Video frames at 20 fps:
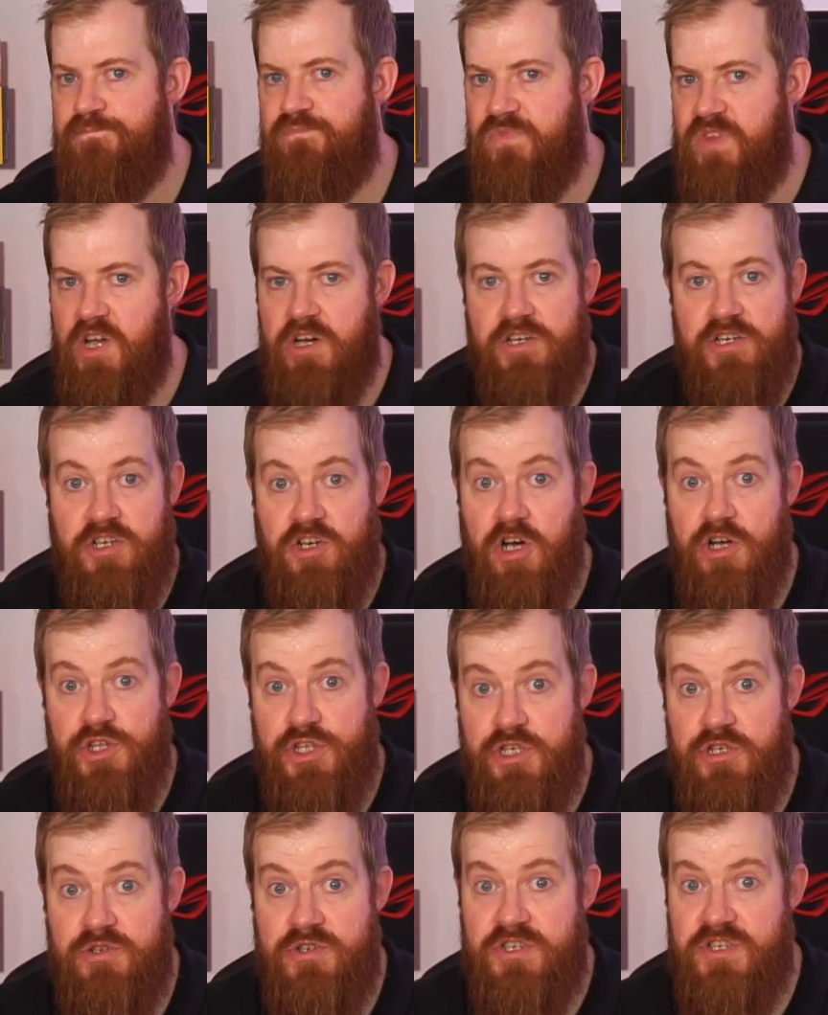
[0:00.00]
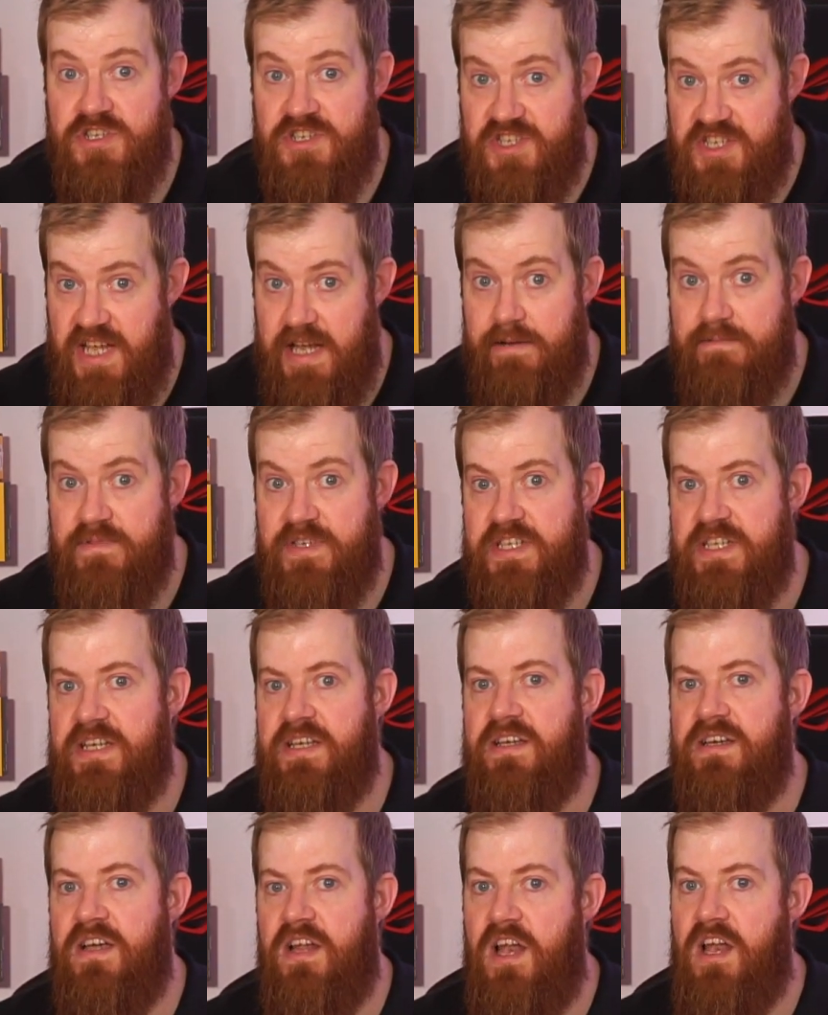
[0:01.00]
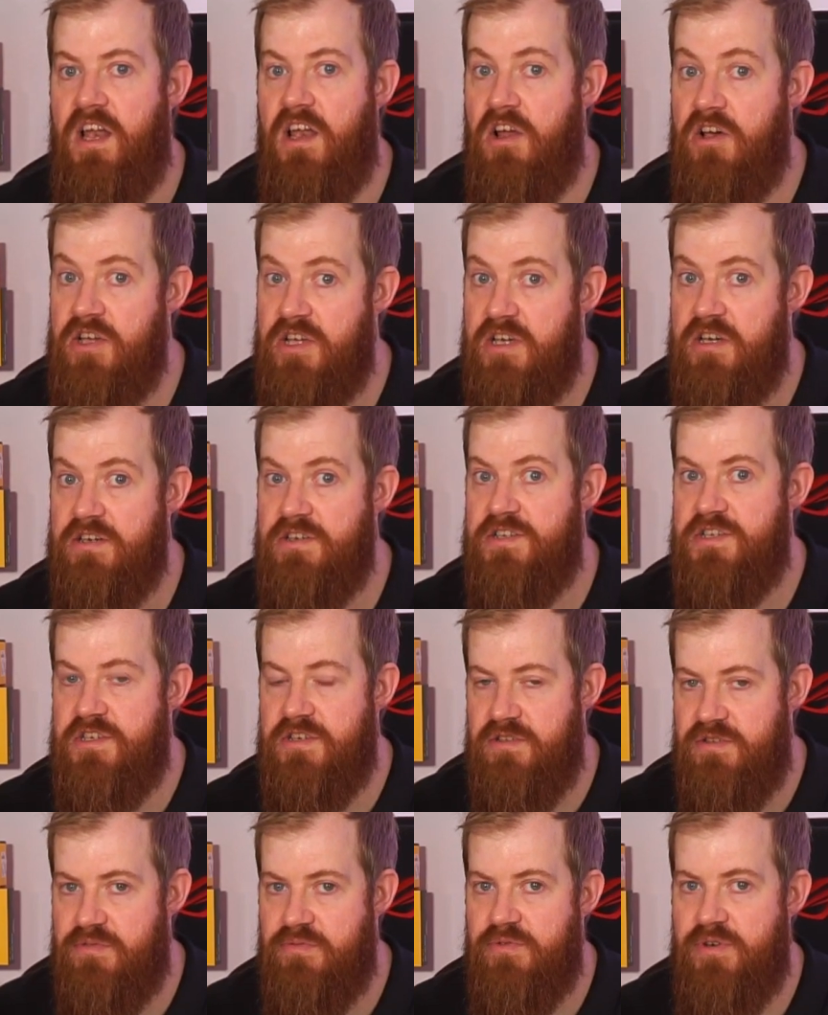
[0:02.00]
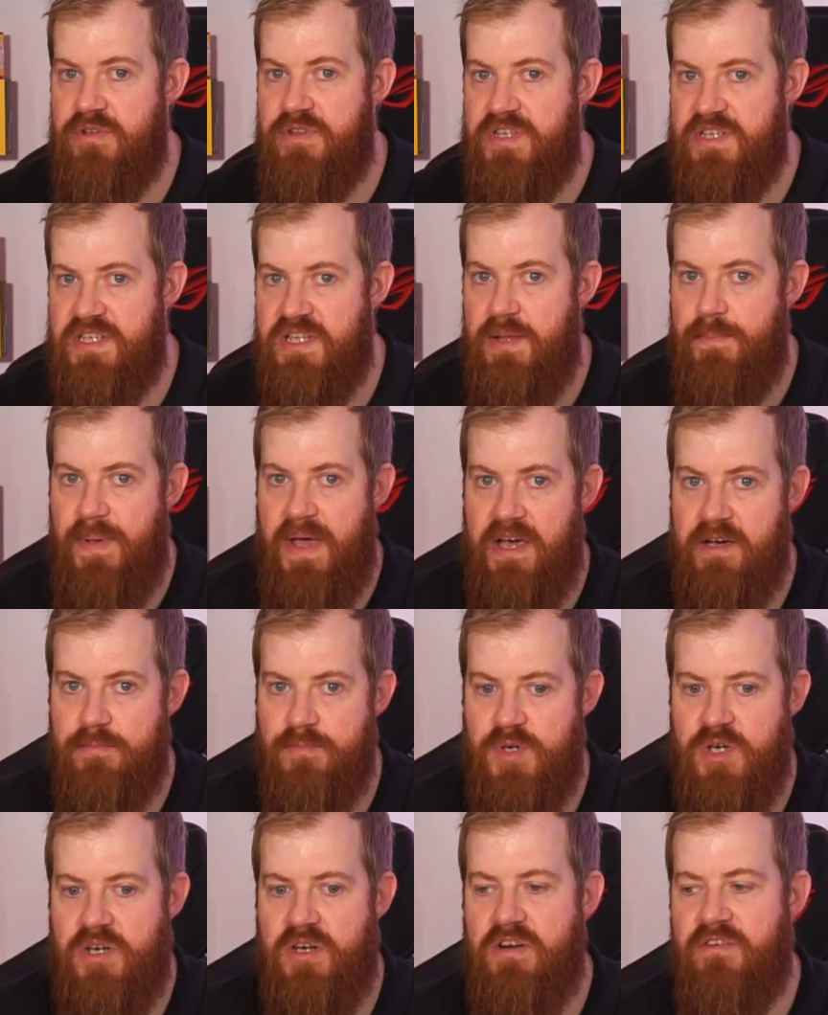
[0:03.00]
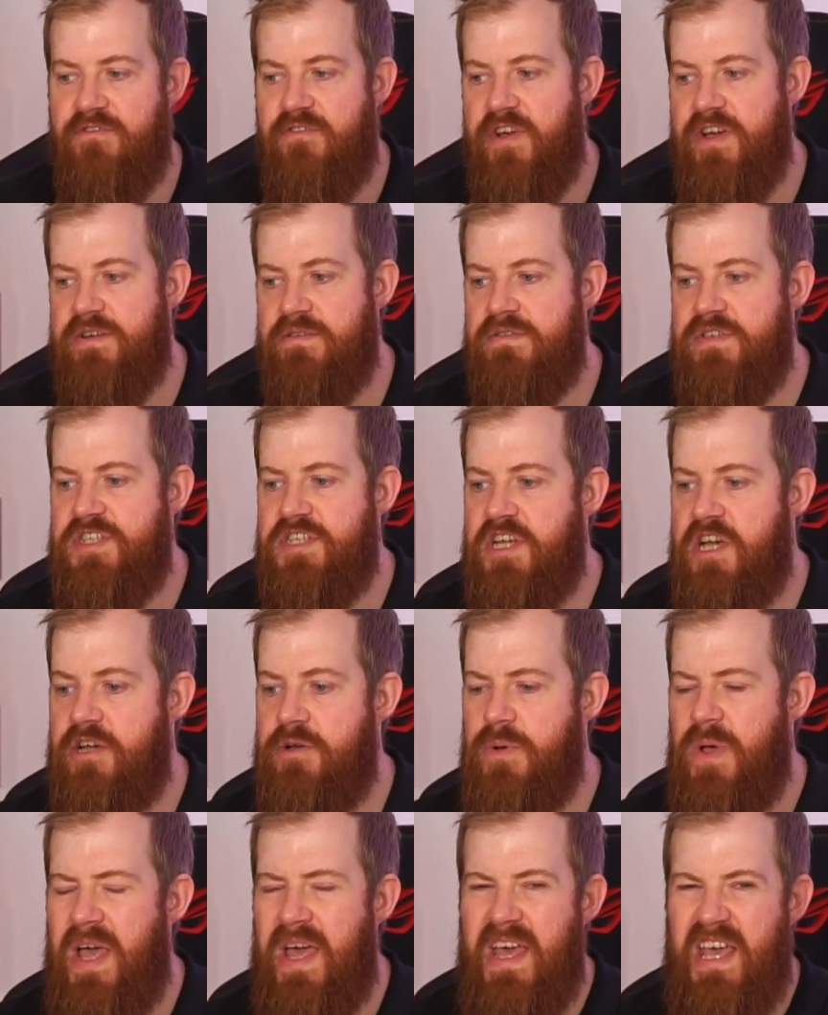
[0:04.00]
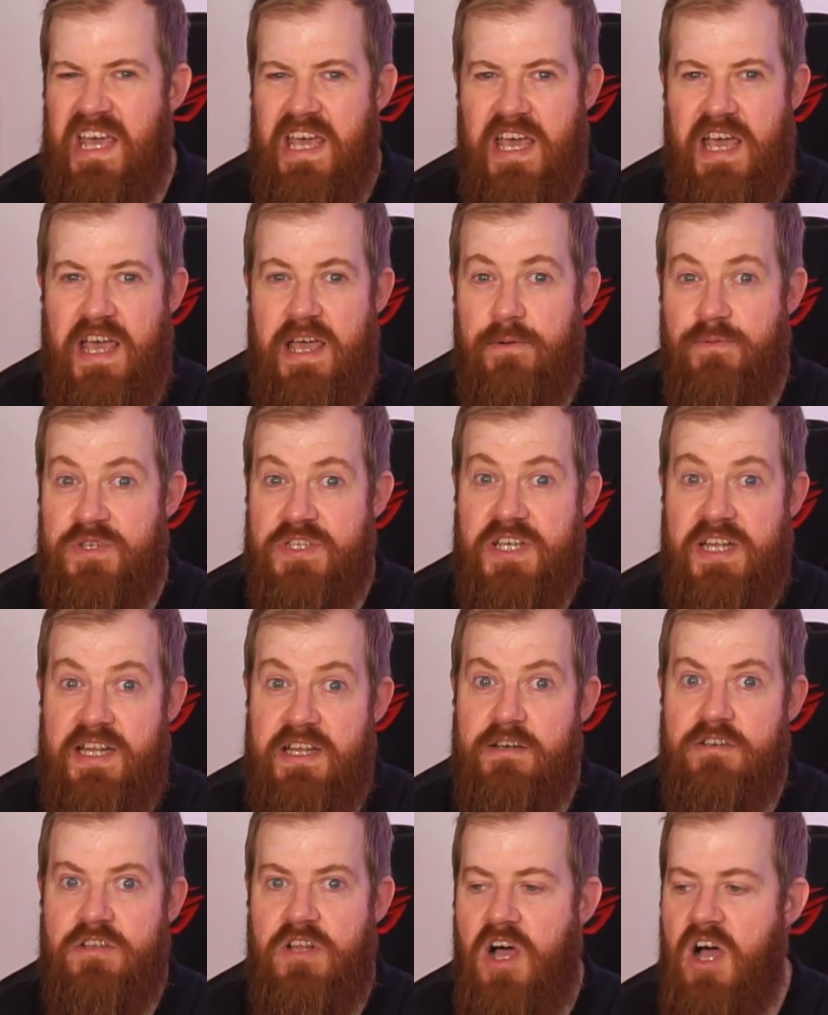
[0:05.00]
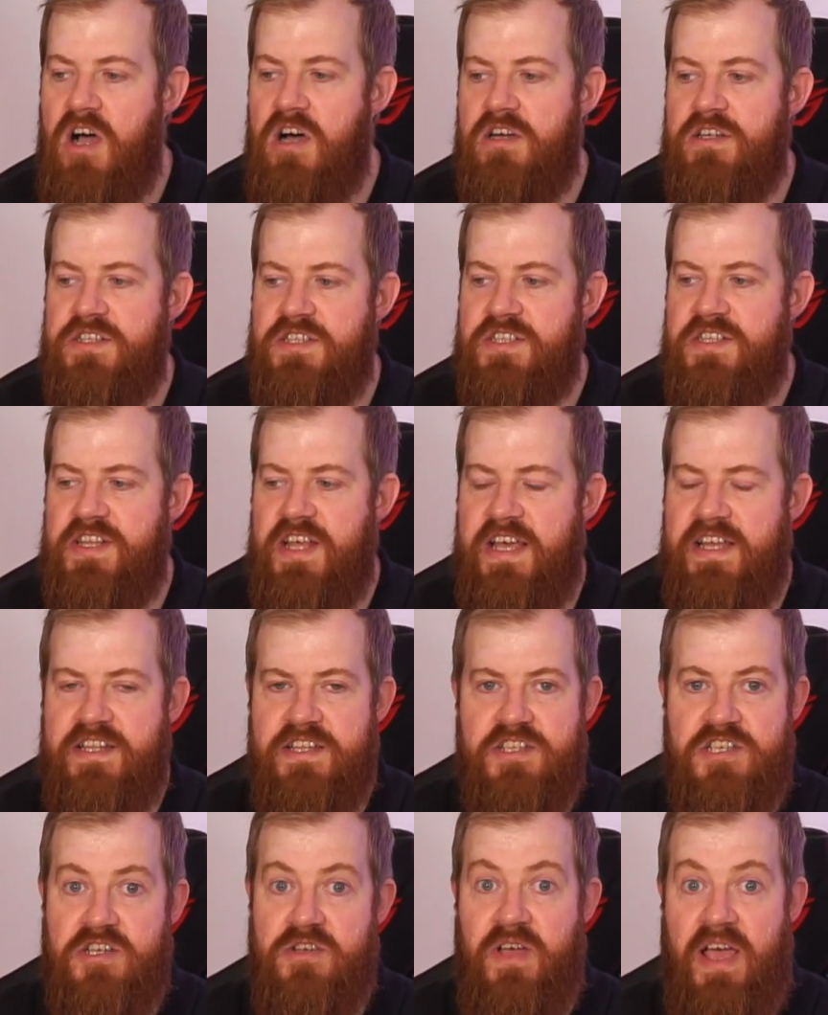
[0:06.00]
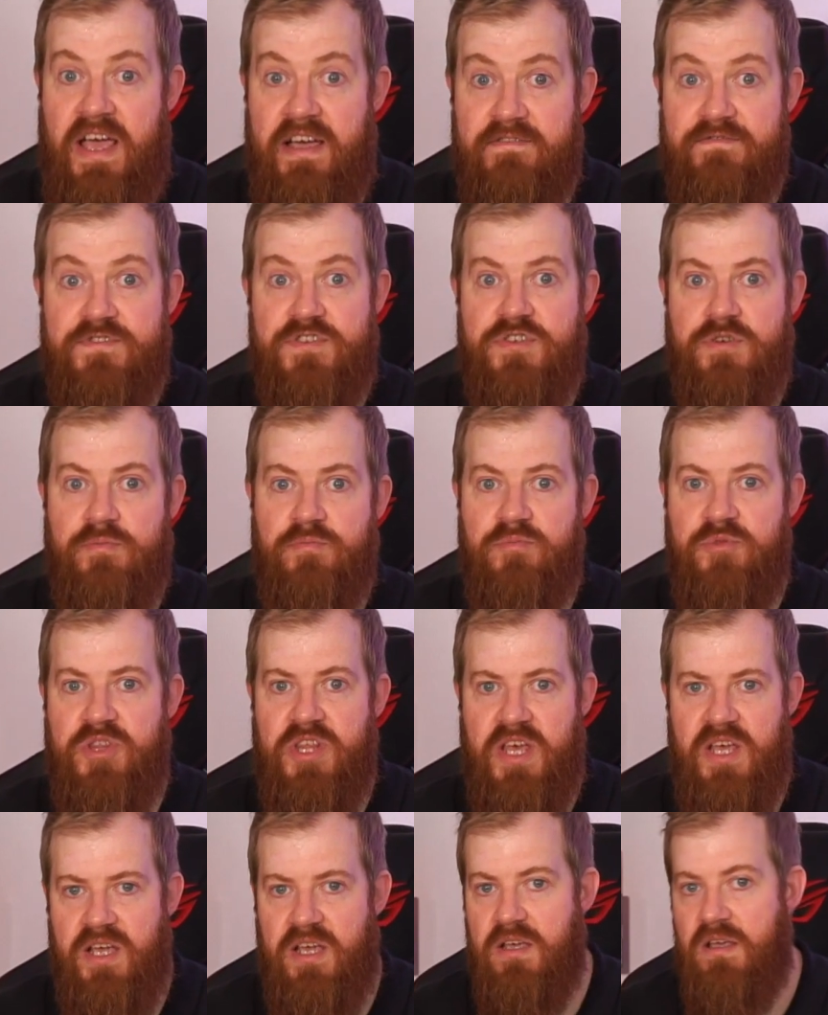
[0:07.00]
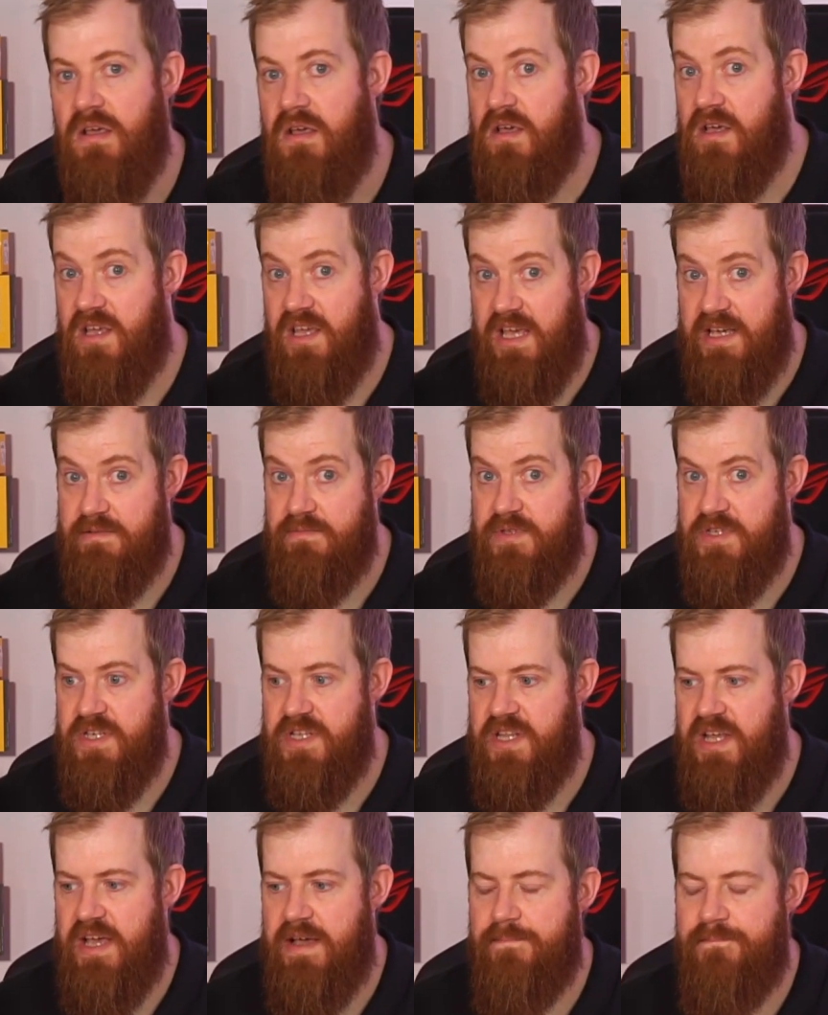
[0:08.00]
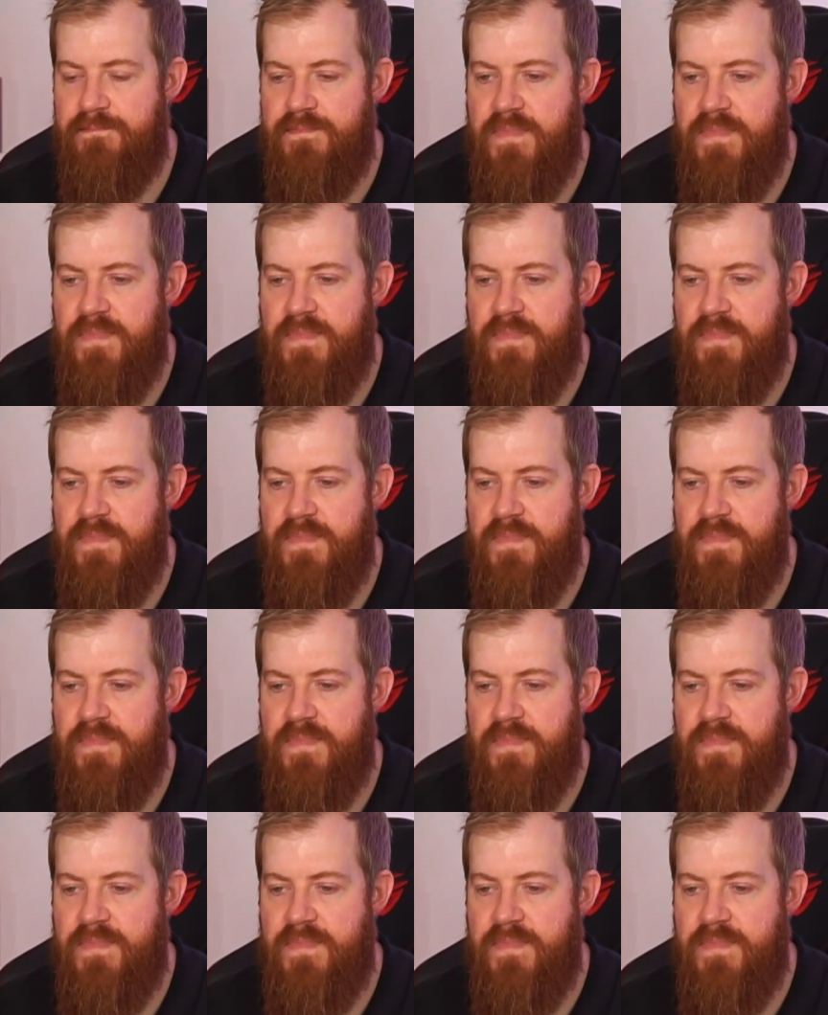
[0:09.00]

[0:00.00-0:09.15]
I'd got used to sounding like I do through this lapel microphone, so it was a little odd then to have something counter that.